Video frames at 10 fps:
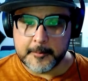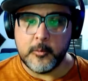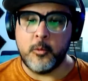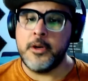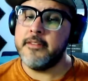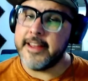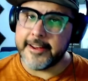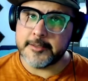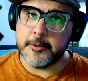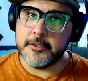One of the
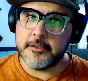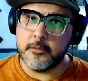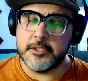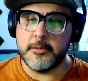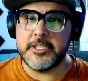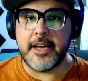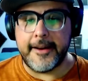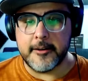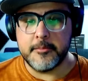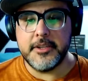experts was a
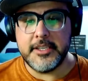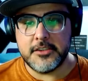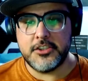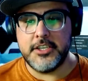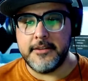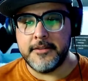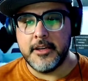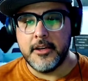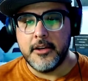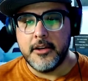retired police chief
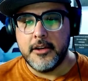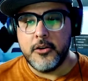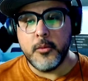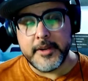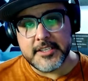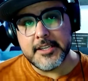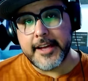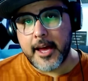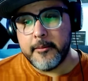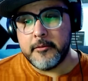who went to the
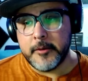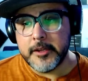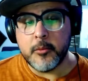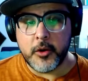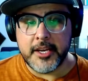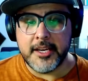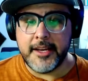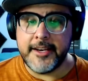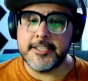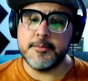cabin with Moya
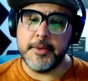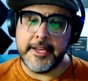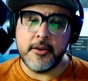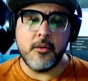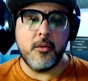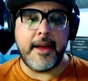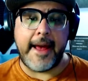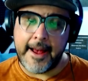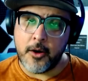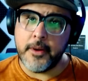and explained
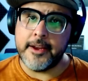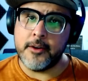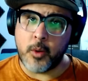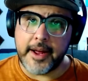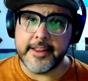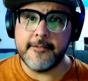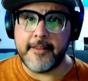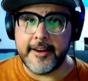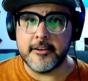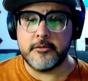how and why the
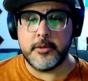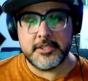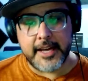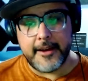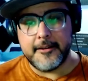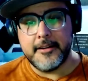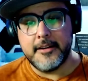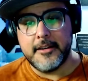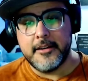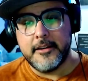fires were set.
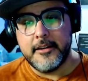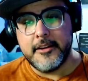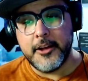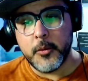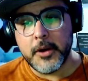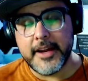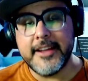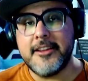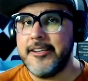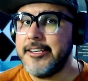There were
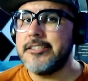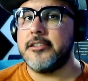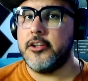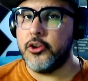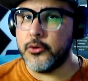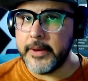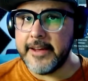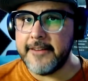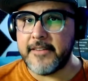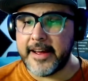at least 3
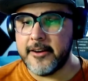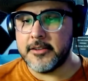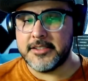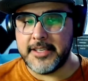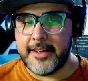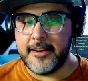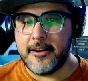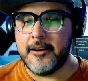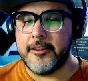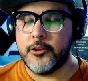fires set
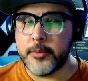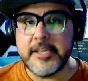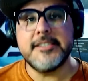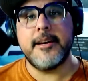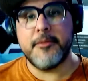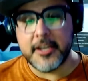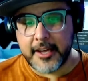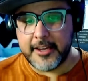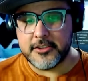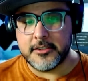on 3 separate
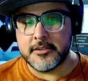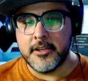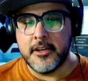occasions,